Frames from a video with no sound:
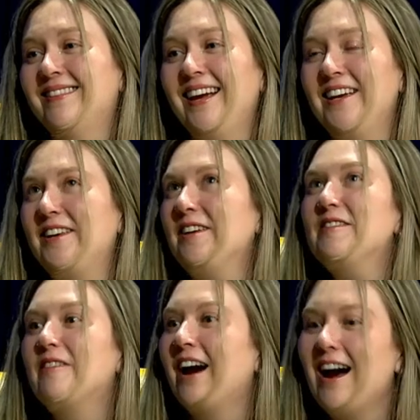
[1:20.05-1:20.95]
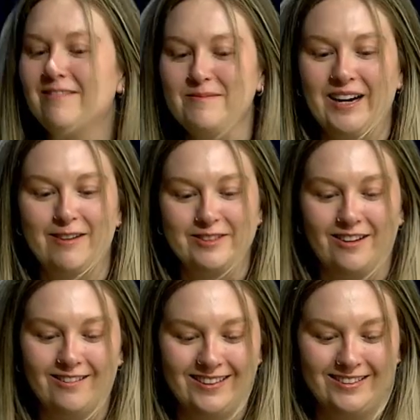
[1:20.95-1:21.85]
Thank you for having me. I was
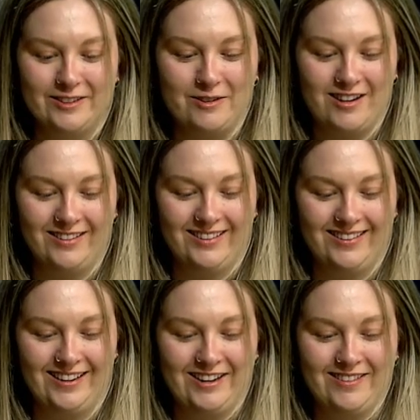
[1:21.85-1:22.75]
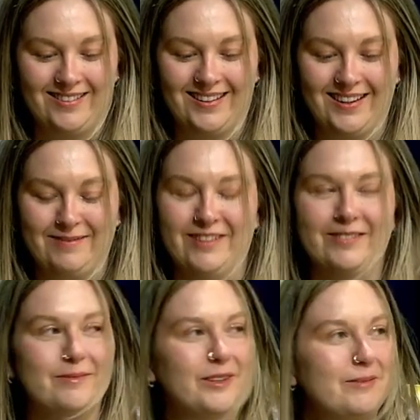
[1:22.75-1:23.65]
already so honored, and now I'm
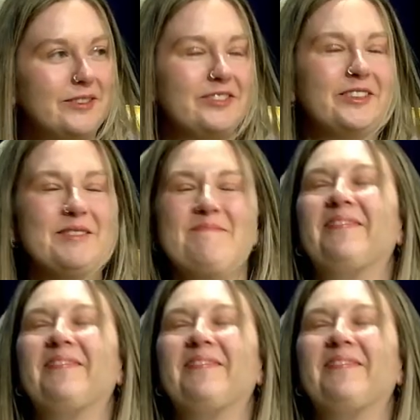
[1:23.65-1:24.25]
even more emotional.